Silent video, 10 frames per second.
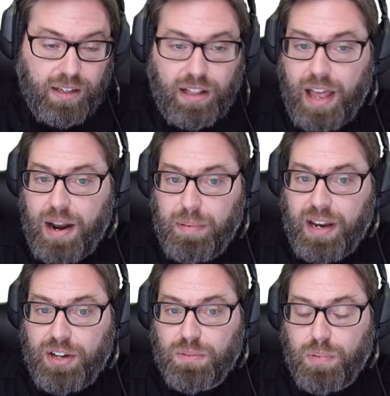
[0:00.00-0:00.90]
cloud
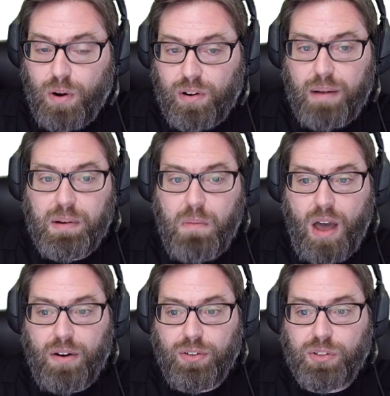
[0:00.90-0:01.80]
application programming
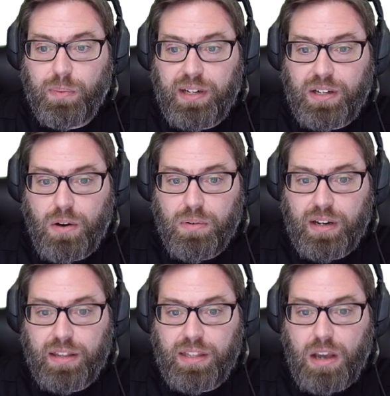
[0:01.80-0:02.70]
model, so we
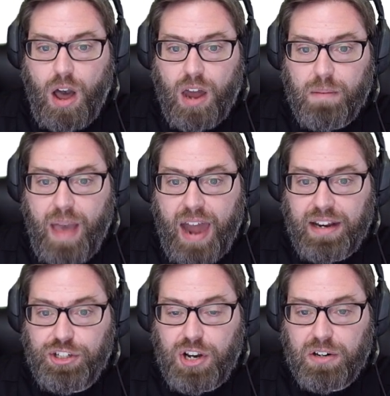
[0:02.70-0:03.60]
don't get the
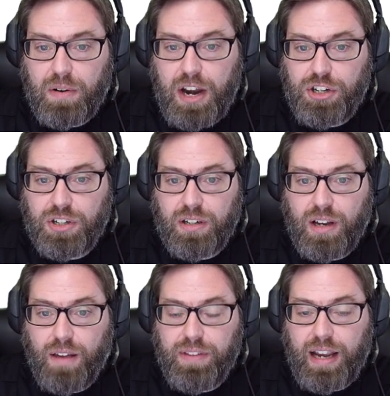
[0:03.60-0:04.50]
automatic
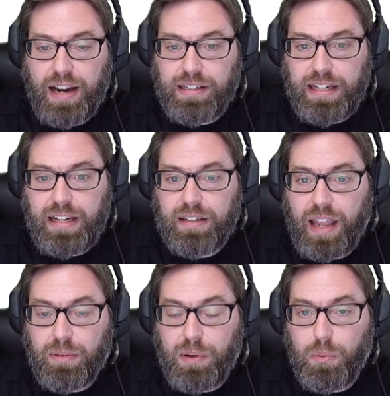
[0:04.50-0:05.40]
generation of the ID
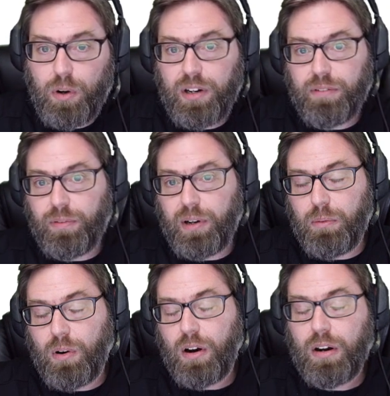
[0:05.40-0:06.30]
like we would if
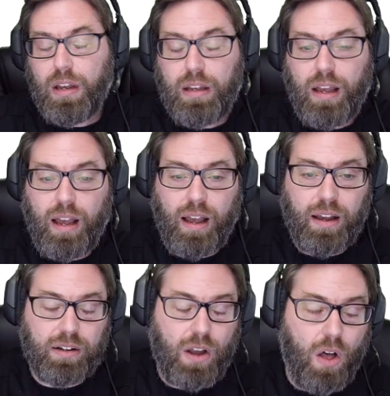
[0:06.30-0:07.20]
we were
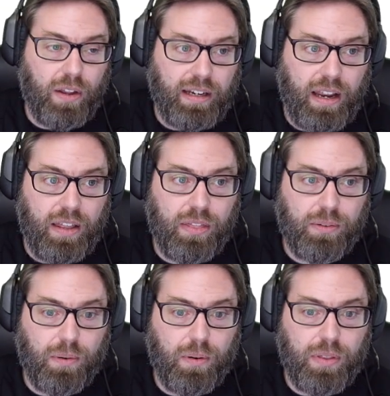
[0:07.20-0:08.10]
calling in
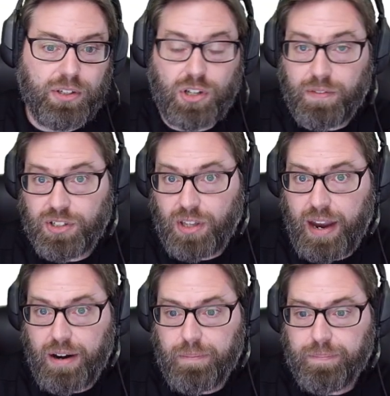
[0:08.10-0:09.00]
through the service
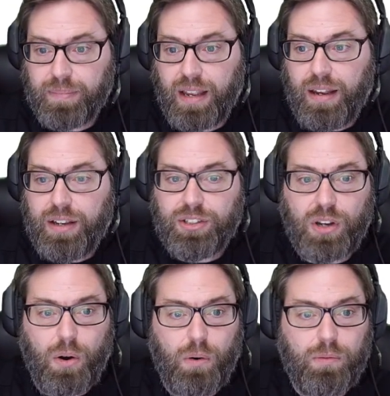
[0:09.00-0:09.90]
layer.
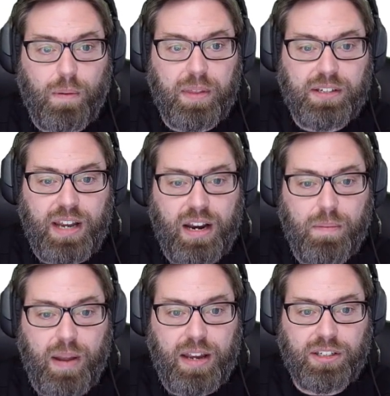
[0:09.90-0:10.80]
So from the
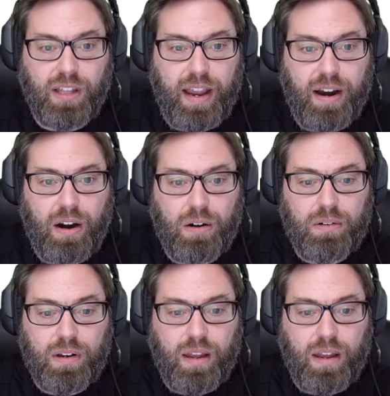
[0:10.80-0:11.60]
database layer,